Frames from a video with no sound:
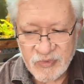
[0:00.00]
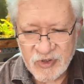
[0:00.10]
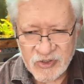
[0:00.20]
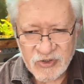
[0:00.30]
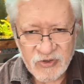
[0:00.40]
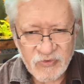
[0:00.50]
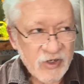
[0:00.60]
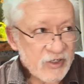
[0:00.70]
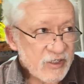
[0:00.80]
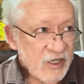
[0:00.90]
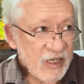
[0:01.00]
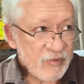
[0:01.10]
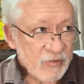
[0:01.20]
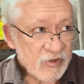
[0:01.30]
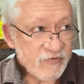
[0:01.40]
show you what I'm
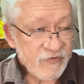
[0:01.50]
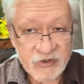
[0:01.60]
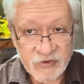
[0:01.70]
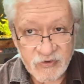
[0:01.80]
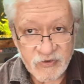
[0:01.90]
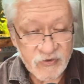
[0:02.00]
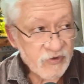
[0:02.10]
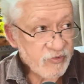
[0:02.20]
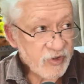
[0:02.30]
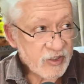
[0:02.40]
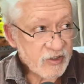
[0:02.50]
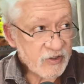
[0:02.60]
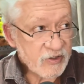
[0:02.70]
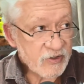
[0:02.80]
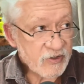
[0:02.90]
able to find on Google,
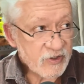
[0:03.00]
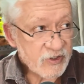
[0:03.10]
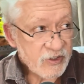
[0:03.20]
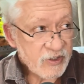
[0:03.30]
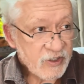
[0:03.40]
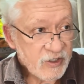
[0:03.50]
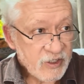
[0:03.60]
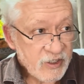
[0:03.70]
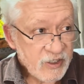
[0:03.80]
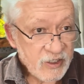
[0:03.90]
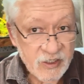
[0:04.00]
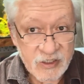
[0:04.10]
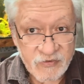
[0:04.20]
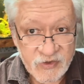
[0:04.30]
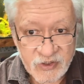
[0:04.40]
because it
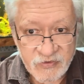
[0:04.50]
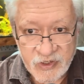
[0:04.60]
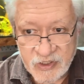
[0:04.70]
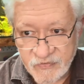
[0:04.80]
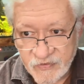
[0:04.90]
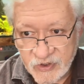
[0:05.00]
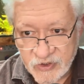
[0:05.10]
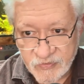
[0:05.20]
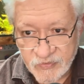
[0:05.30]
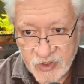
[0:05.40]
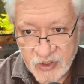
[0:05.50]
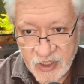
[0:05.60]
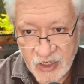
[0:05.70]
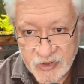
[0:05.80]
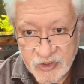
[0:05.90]
gives us a great definition.
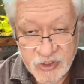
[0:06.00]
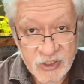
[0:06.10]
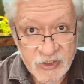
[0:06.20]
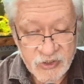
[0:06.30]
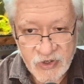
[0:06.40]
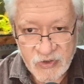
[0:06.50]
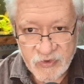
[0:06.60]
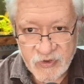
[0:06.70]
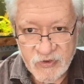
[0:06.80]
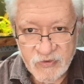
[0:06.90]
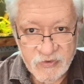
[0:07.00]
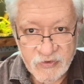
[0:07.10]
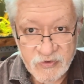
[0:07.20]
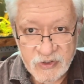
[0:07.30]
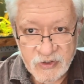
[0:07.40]
I'm going to share the screen with you and
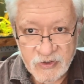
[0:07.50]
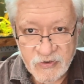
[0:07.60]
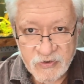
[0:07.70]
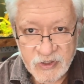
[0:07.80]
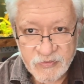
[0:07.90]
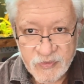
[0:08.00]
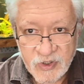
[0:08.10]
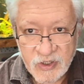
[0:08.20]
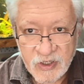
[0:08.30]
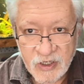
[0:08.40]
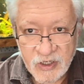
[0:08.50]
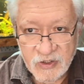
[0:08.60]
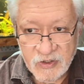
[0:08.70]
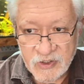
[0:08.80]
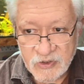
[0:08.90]
retreat to the corner,
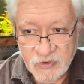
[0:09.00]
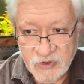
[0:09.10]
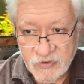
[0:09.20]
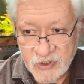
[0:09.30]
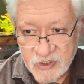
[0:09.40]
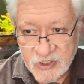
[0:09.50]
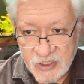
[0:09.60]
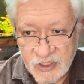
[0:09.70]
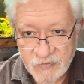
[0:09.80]
and this is what you're going to see.